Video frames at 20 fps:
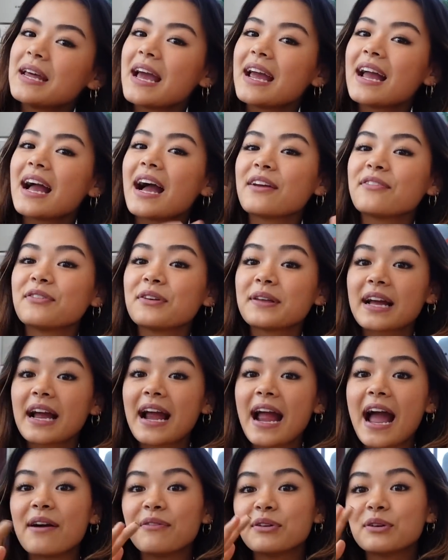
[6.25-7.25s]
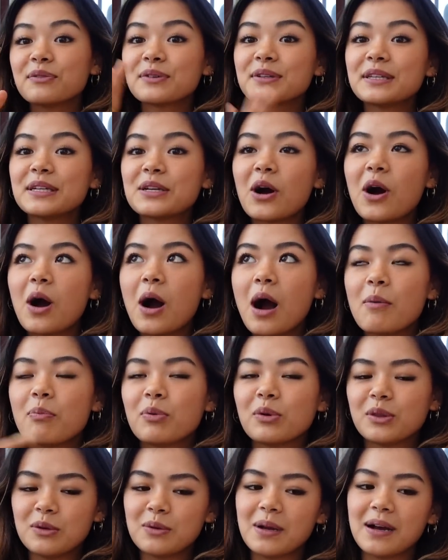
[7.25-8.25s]
I feel like I haven't really caught
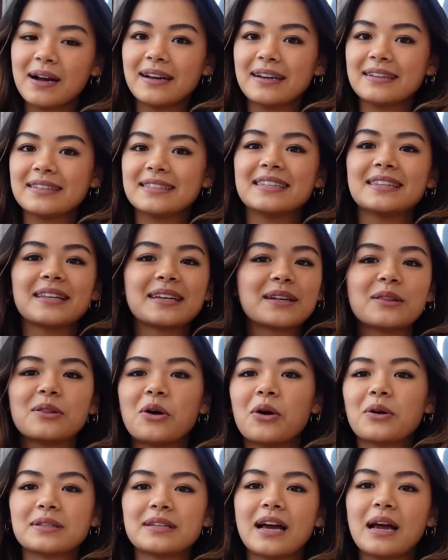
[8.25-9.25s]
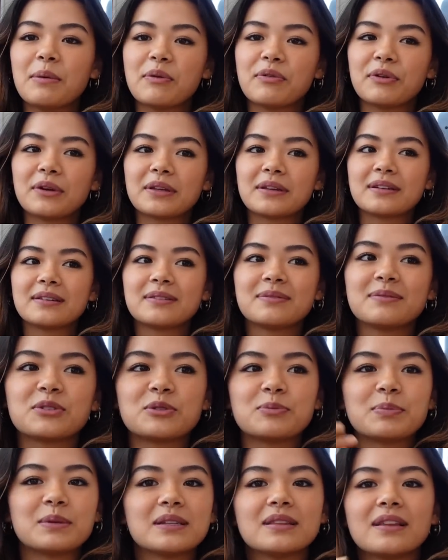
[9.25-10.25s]
up with you guys in like a long time. I feel like
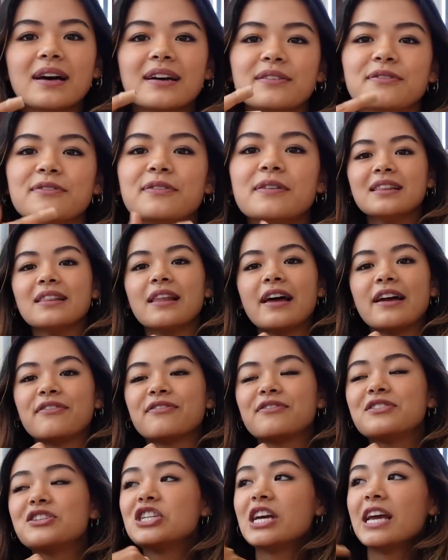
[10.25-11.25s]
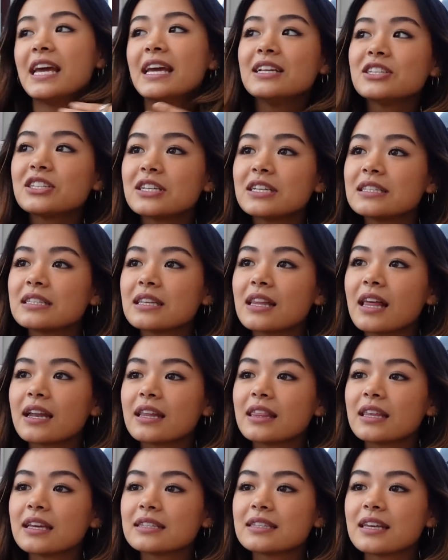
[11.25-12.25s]
there's been a lot of life changes, a lot
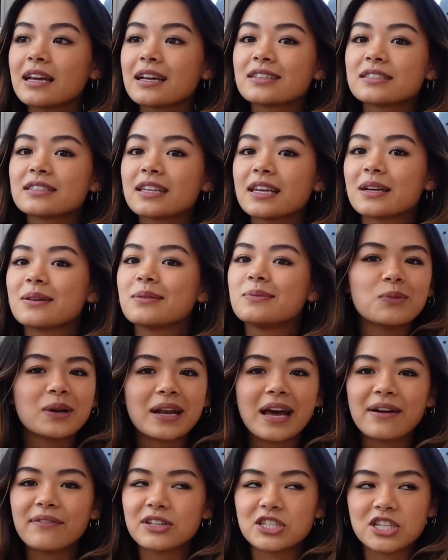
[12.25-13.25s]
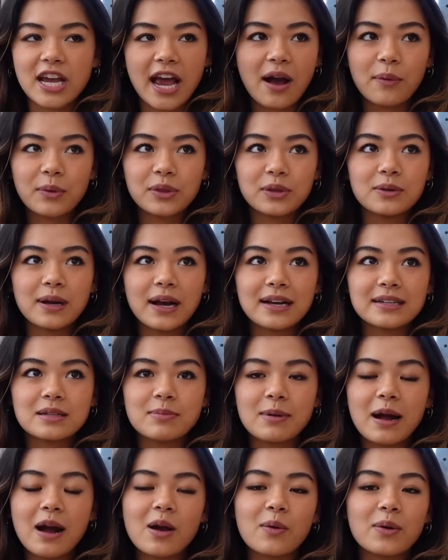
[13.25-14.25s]
of things that I just like want to have a chat with you guys
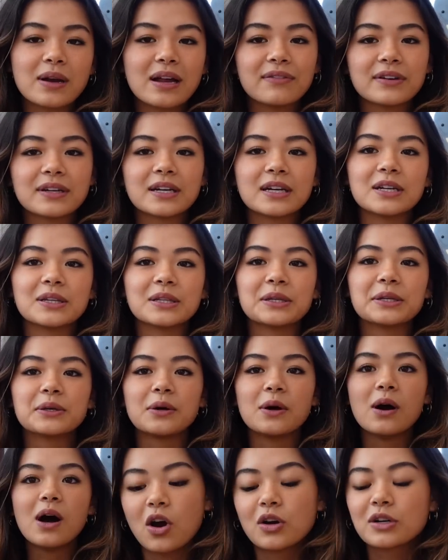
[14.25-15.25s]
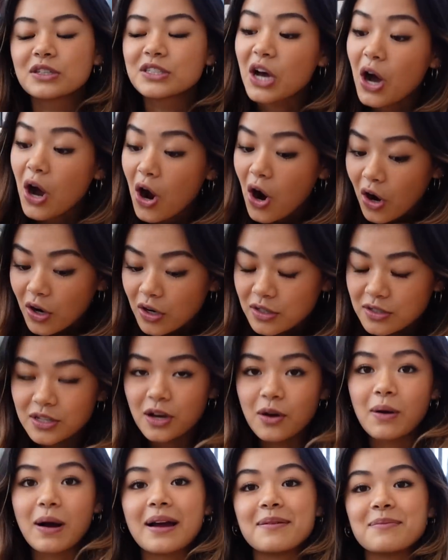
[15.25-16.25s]
about. I want to have like a good little heart to heart.
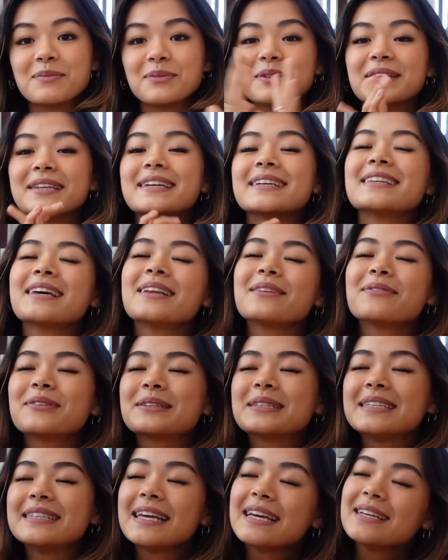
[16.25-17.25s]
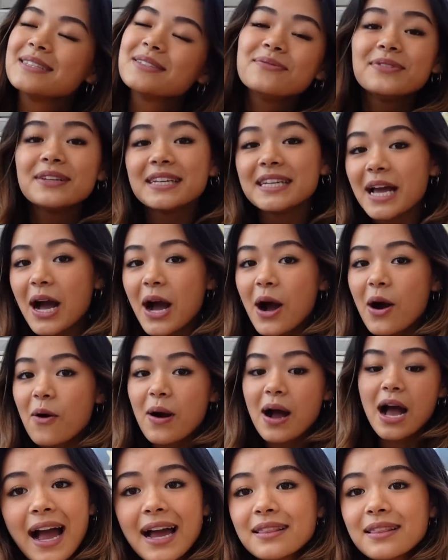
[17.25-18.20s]
So I'm really excited for today's video.